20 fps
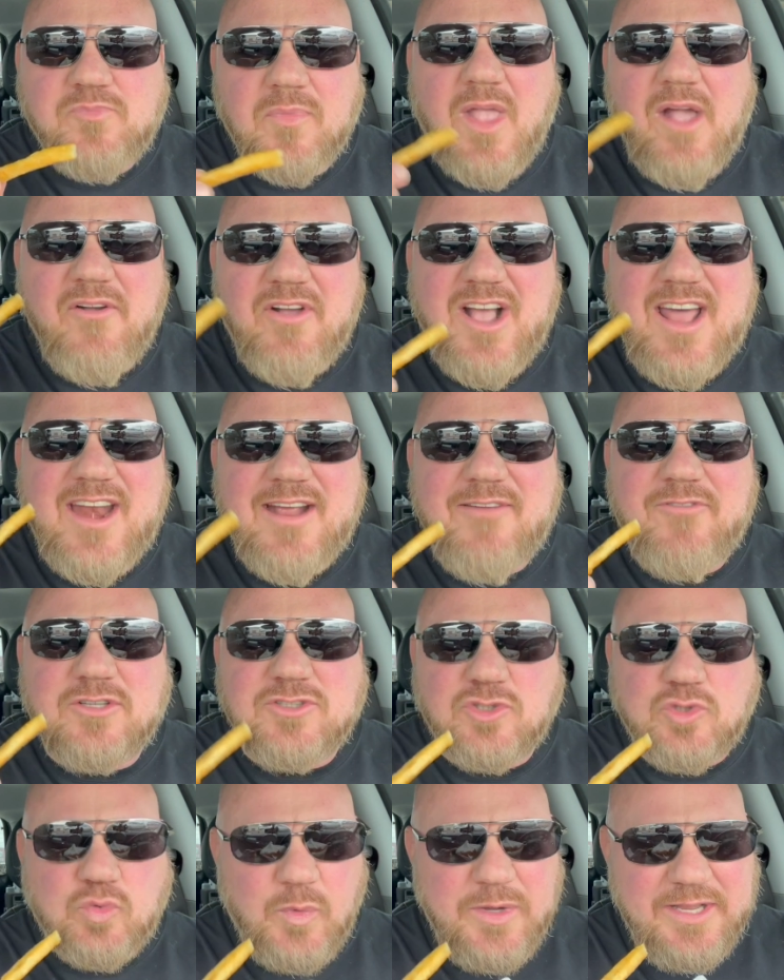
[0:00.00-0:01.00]
They kind of have a
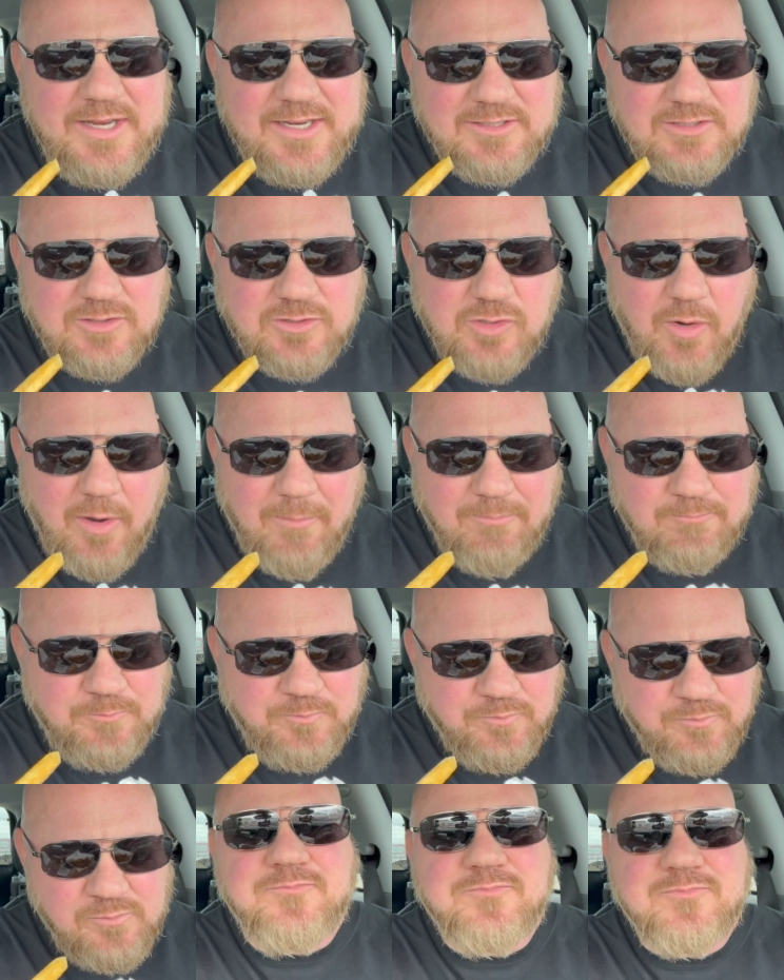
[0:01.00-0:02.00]
sweetness to them.
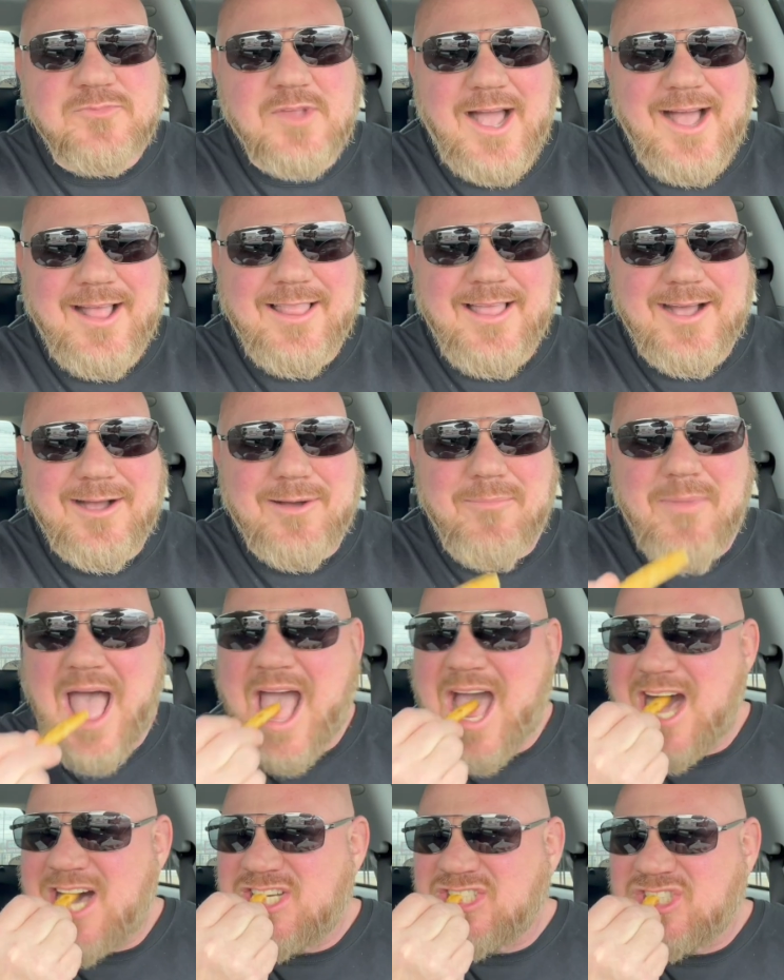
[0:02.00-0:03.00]
I like them.
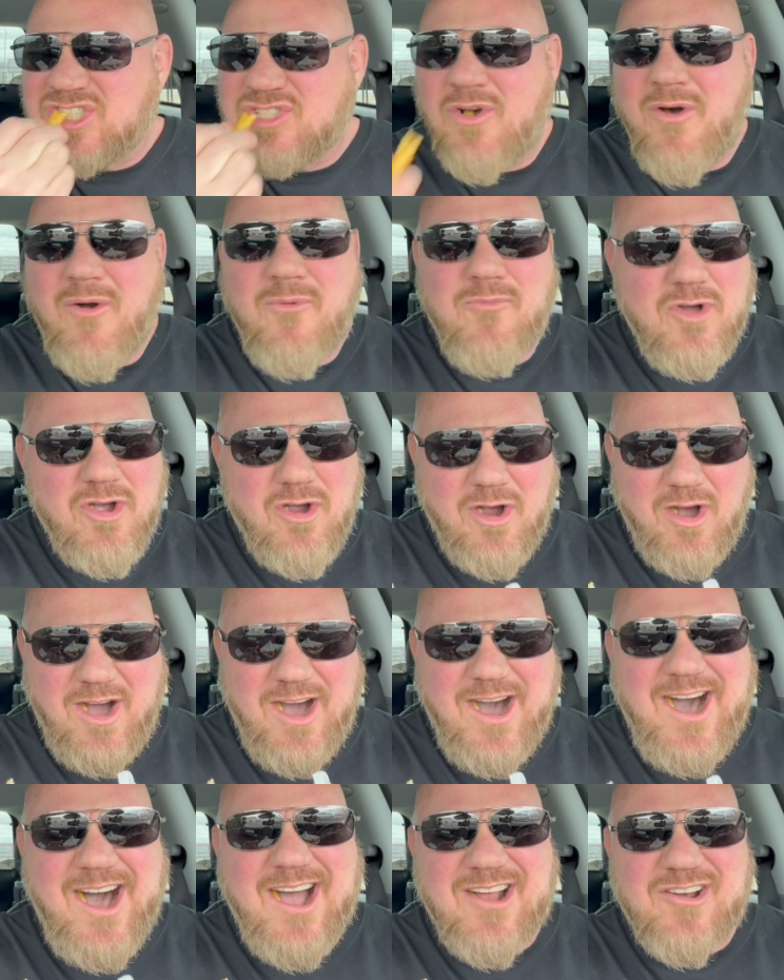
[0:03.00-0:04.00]
They're
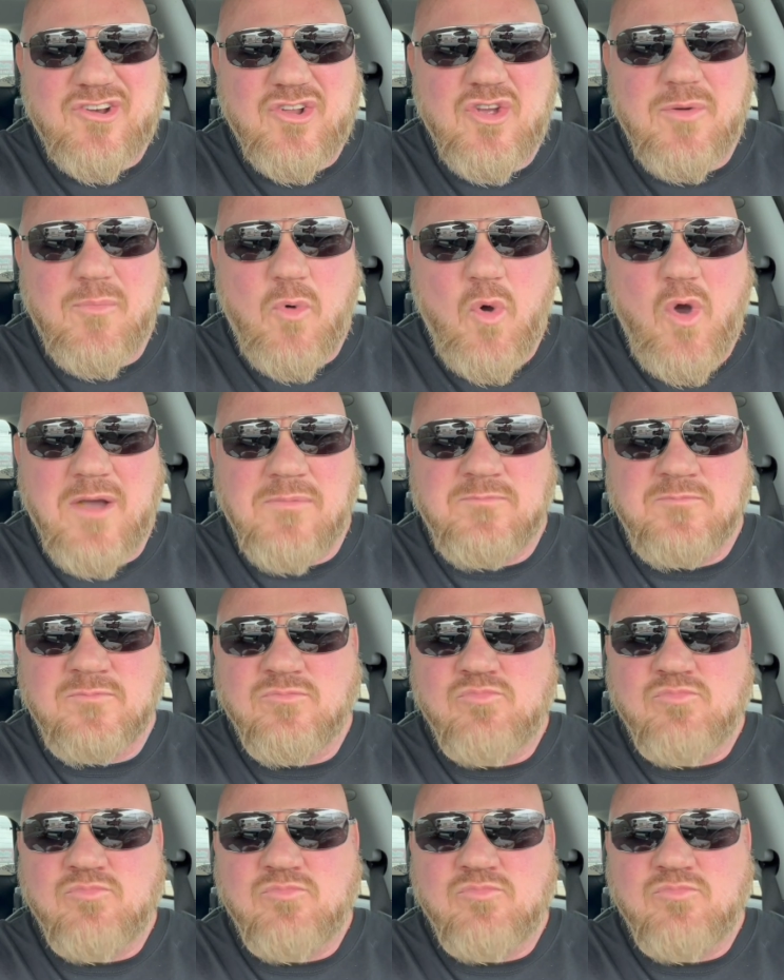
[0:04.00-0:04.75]
hot too, boy.